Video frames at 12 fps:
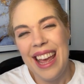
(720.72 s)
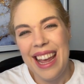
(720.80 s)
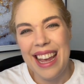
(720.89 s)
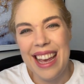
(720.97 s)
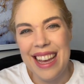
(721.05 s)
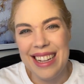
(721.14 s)

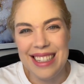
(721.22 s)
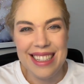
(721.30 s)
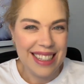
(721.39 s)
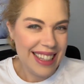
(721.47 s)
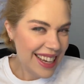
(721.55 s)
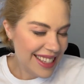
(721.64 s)
And
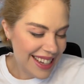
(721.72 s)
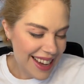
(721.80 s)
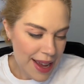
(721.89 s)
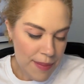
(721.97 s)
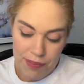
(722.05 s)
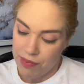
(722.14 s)
until next
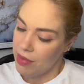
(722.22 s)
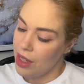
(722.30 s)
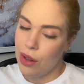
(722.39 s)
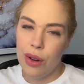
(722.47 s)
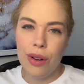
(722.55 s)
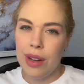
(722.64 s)
time,
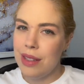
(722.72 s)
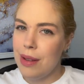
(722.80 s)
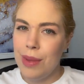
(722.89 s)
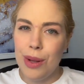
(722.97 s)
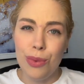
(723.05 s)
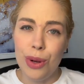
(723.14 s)
go create
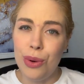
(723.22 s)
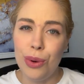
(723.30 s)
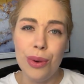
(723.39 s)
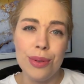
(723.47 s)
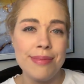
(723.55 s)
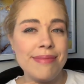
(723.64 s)
something real
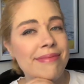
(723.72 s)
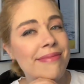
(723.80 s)
cool.